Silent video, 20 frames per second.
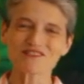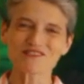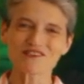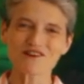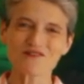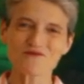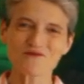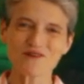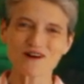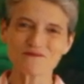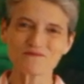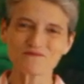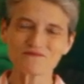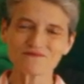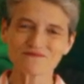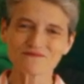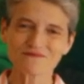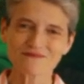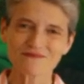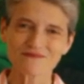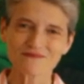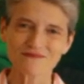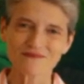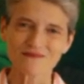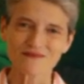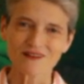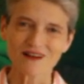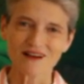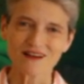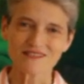So
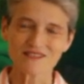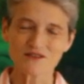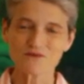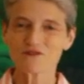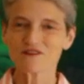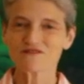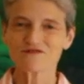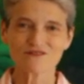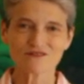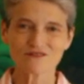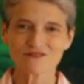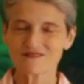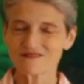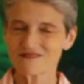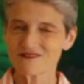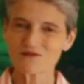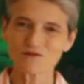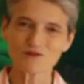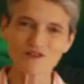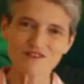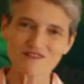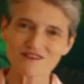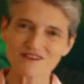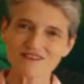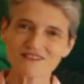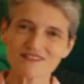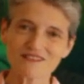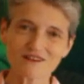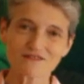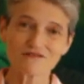I said, well, if you don't want to
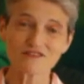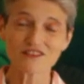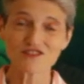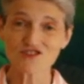turn it off,